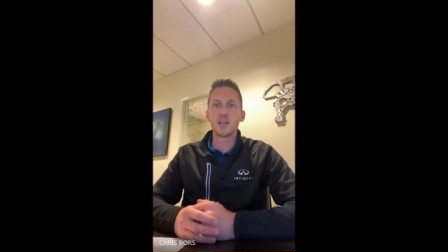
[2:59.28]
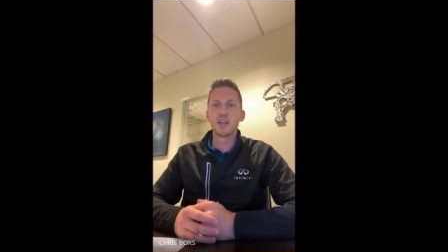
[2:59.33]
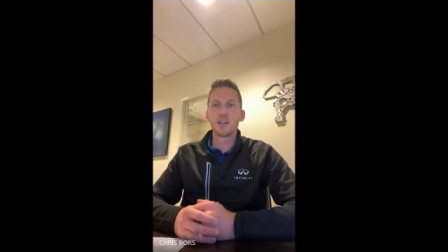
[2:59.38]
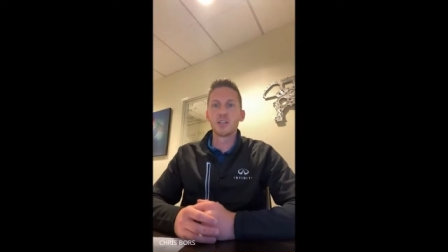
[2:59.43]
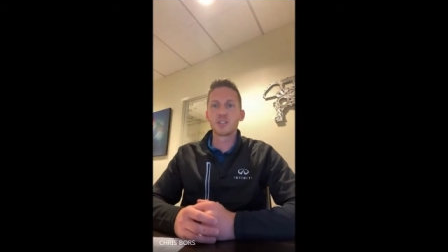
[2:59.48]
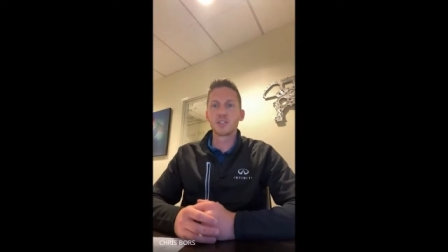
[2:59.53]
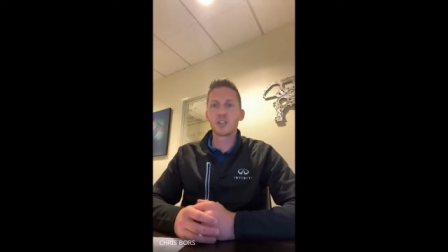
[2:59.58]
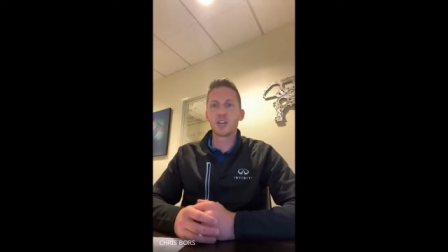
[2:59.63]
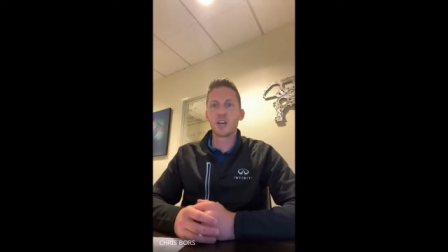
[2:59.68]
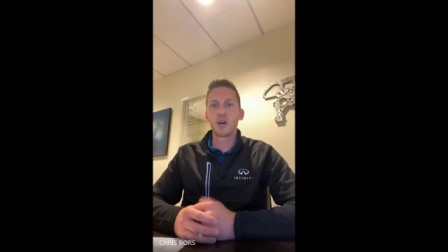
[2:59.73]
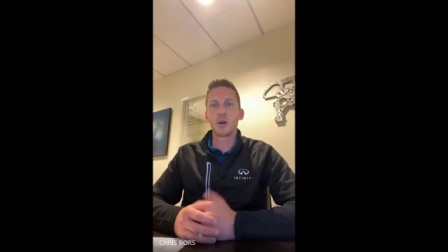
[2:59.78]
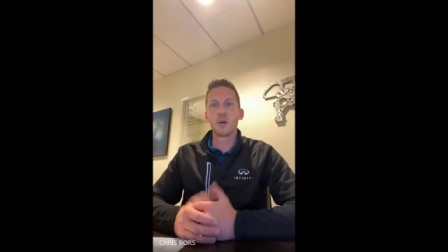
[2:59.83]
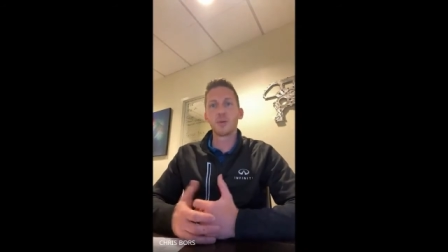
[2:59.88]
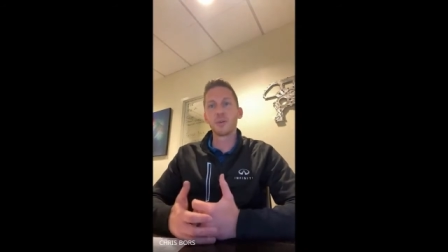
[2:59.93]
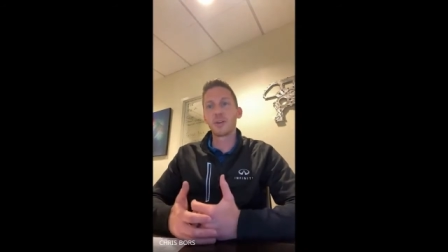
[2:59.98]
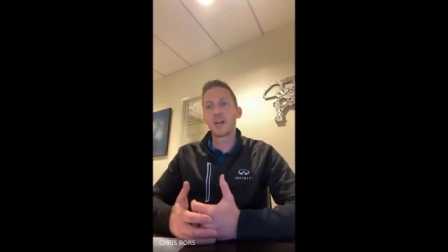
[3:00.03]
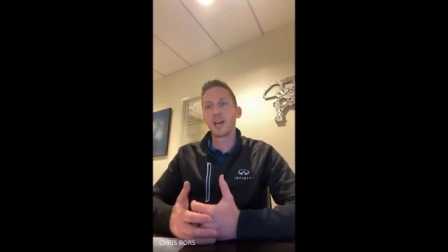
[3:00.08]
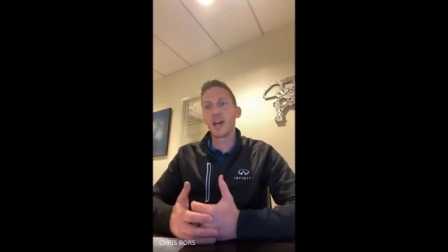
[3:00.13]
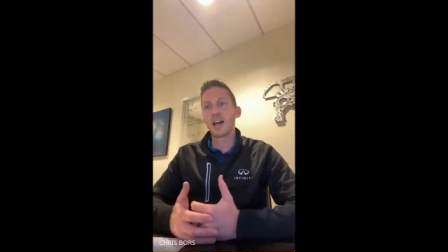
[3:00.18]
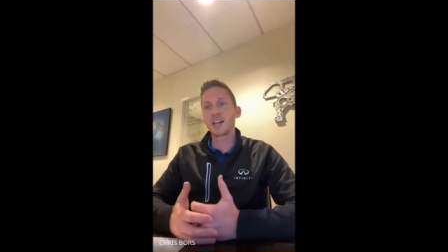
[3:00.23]
So
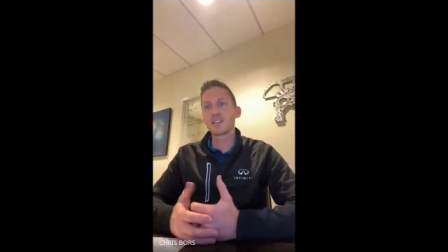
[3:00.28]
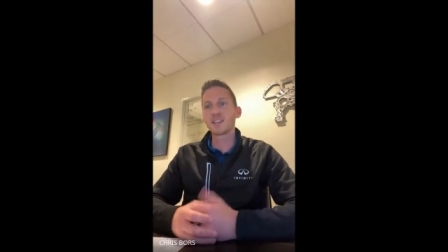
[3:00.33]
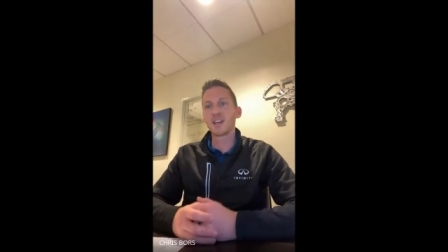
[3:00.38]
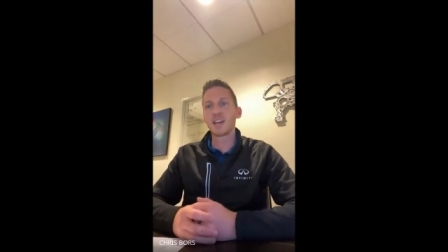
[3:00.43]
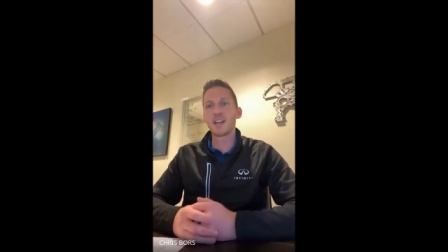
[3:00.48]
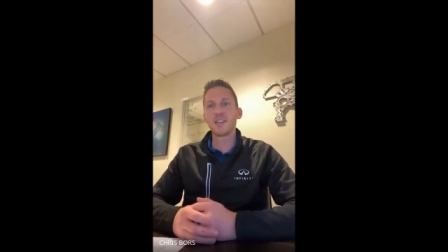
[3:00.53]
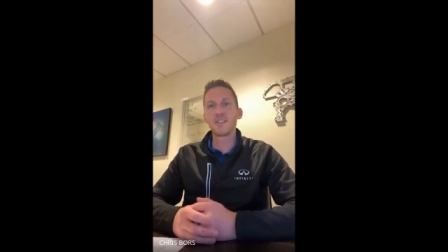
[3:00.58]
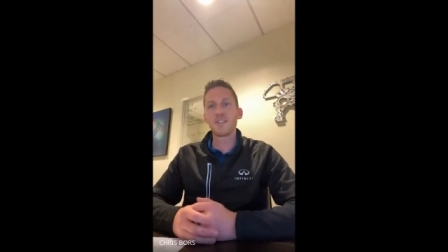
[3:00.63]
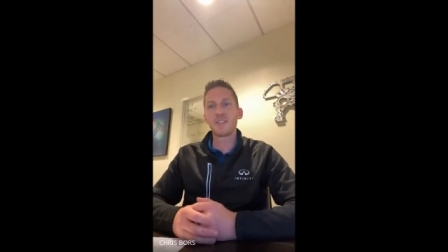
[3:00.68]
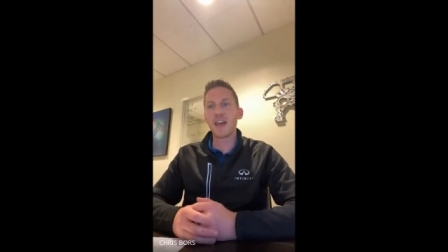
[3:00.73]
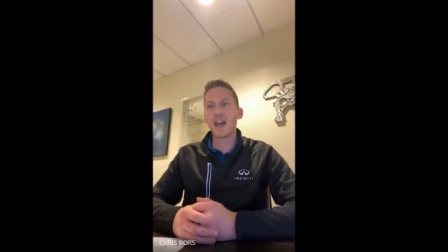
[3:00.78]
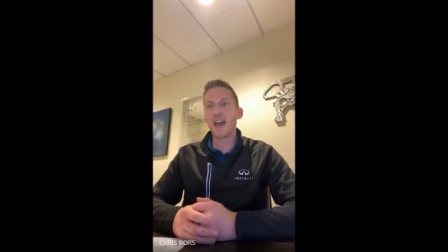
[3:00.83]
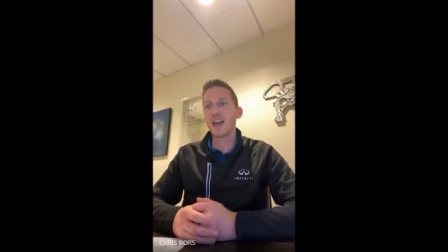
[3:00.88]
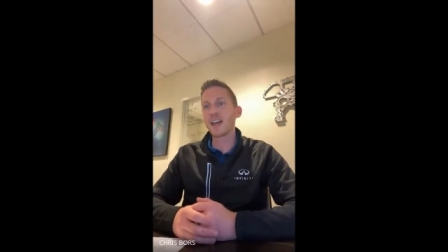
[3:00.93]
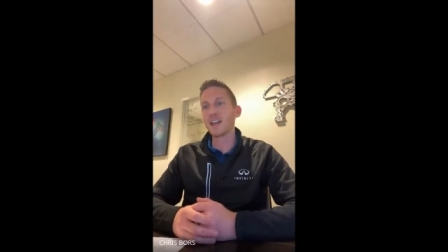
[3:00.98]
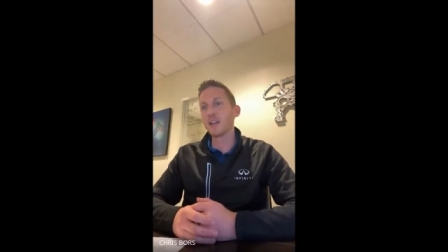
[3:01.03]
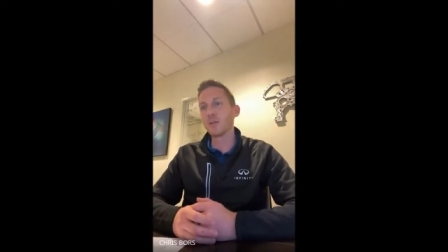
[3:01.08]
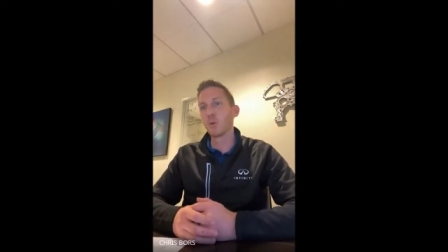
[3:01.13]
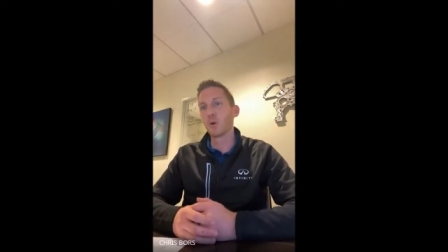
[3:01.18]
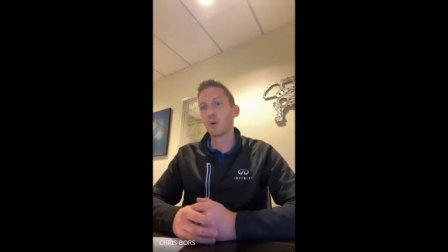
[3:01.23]
outside of that,
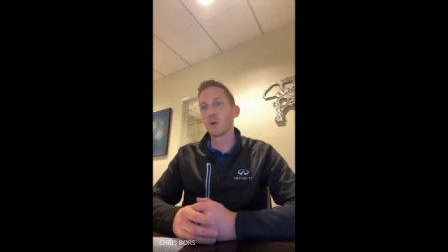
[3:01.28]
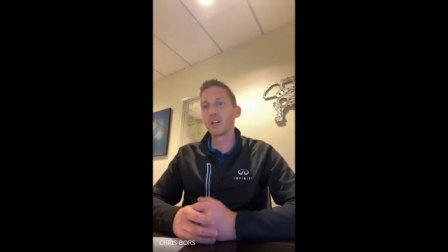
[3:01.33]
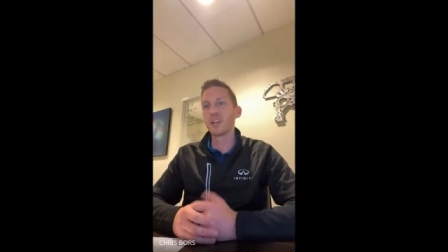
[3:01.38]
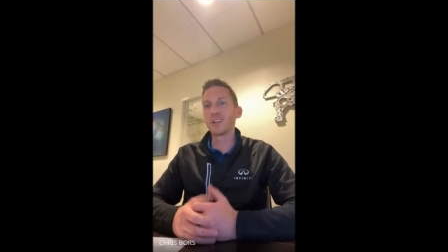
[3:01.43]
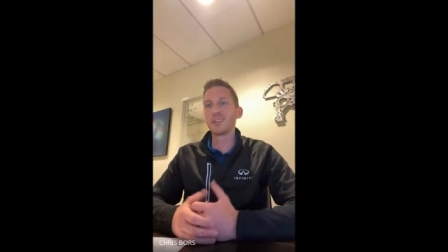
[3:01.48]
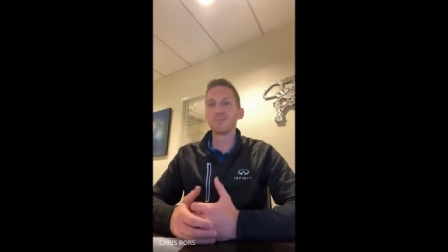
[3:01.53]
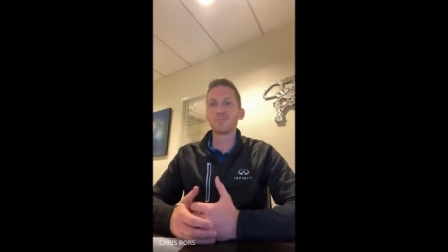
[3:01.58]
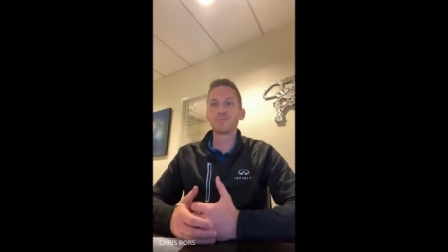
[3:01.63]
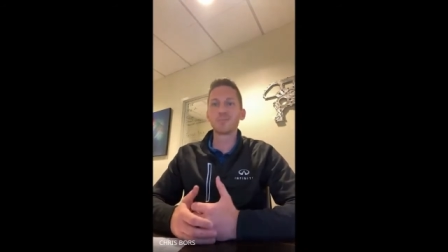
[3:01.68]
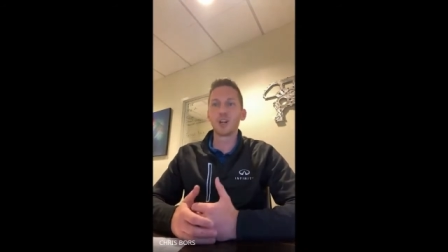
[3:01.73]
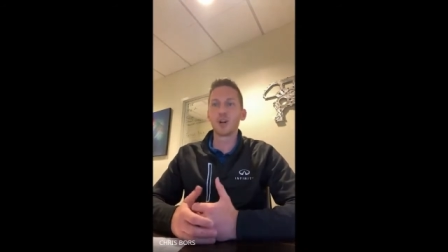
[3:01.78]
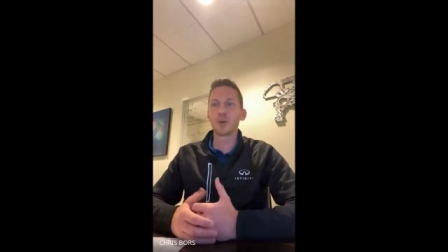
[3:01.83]
in the morning,